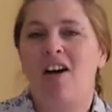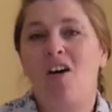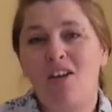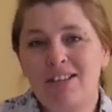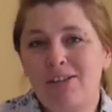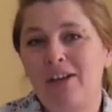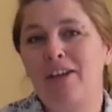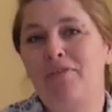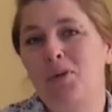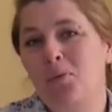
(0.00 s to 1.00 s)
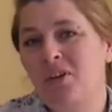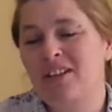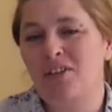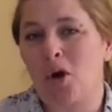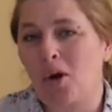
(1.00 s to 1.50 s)
Also, if you
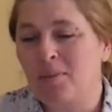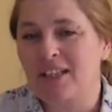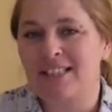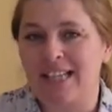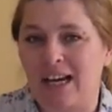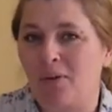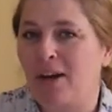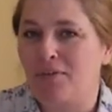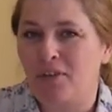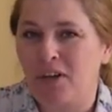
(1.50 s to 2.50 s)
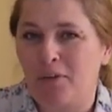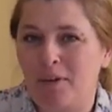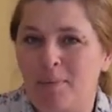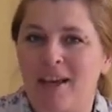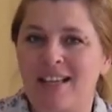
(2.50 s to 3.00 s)
would normally decorate for your
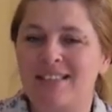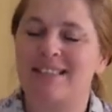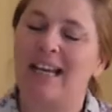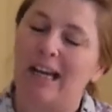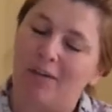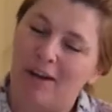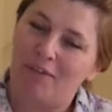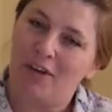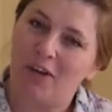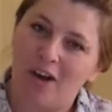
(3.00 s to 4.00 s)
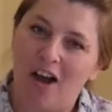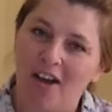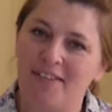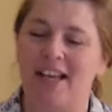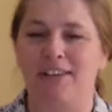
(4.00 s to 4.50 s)
VBS, decorate for your
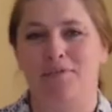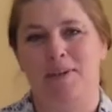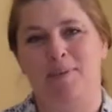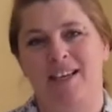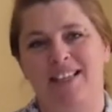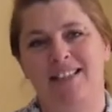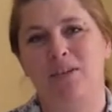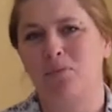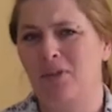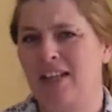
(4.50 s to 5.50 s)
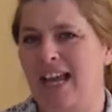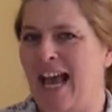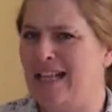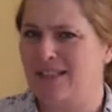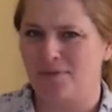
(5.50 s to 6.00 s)
online VBS. It really
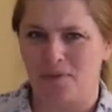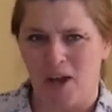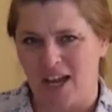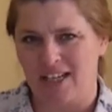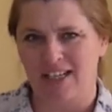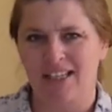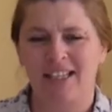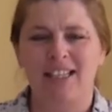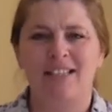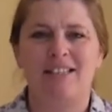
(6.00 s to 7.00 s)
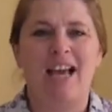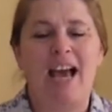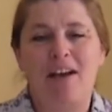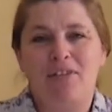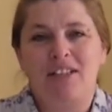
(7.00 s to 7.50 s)
adds fun to
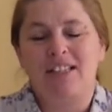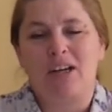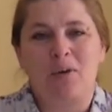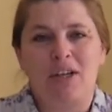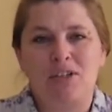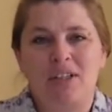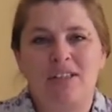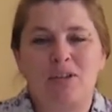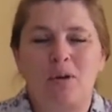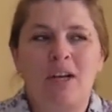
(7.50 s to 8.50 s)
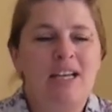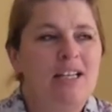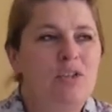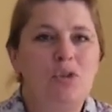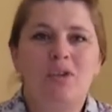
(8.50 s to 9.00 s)
have the decoration. So
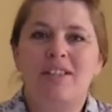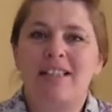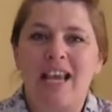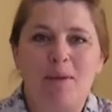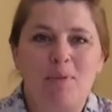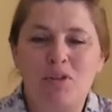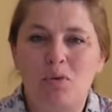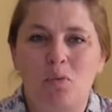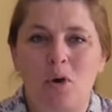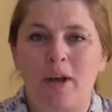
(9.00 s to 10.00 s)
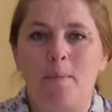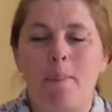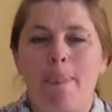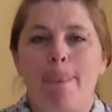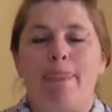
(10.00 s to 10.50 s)
do the same as you
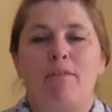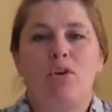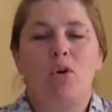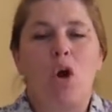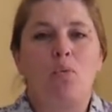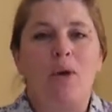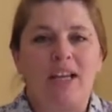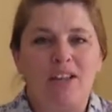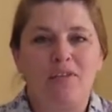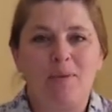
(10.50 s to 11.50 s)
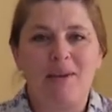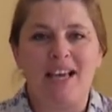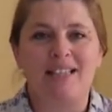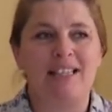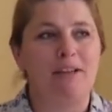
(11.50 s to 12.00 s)
would for a regular
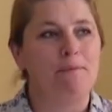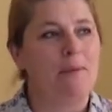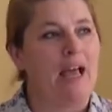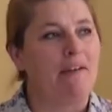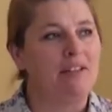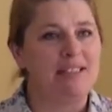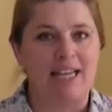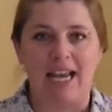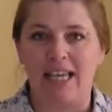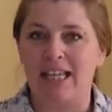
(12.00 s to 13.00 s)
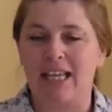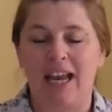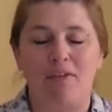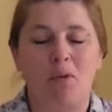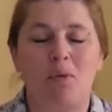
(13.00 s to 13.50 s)
VBS, have a day that
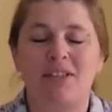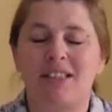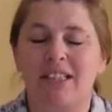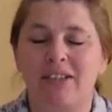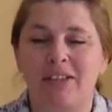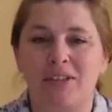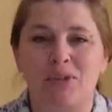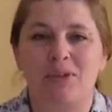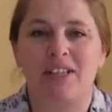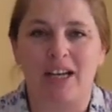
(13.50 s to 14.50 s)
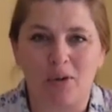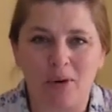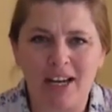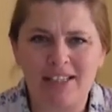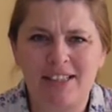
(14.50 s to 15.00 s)
everyone's going to
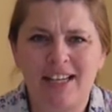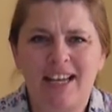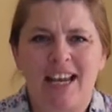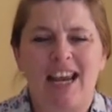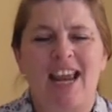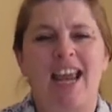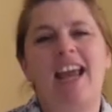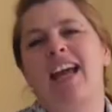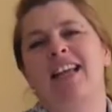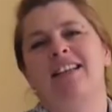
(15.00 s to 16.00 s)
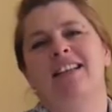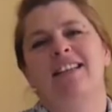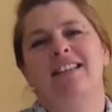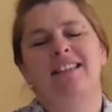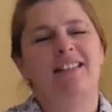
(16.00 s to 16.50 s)
decorate and
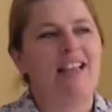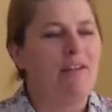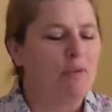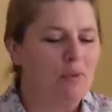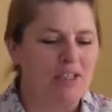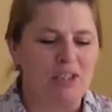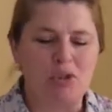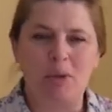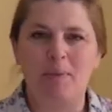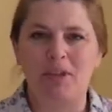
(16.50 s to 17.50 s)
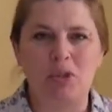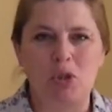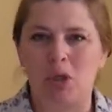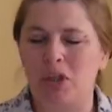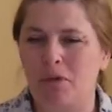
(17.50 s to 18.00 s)
everyone can show up at the church.